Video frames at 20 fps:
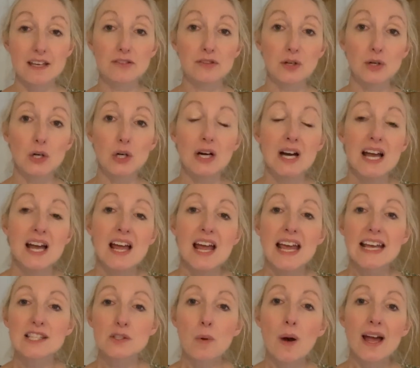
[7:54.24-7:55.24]
I thought
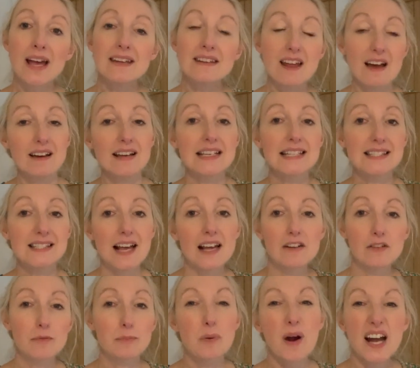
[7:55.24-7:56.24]
it's quite a nice,
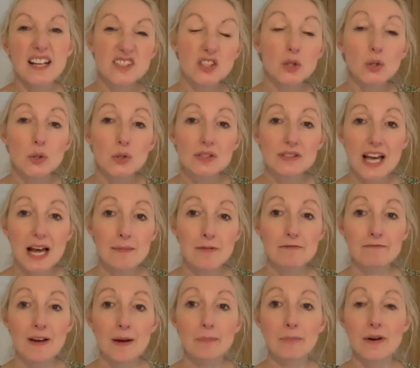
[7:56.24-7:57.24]
of practical type
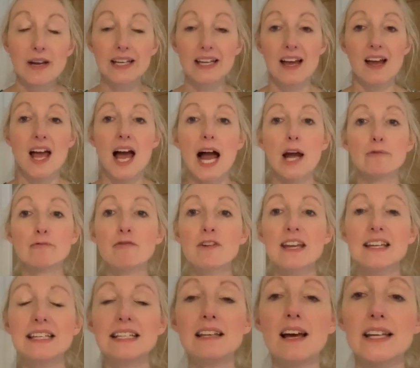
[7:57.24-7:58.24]
of fabric. I
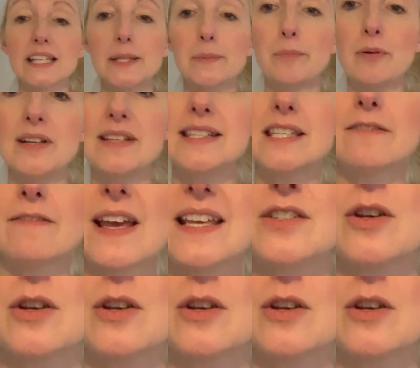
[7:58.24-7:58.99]
really like the print of it.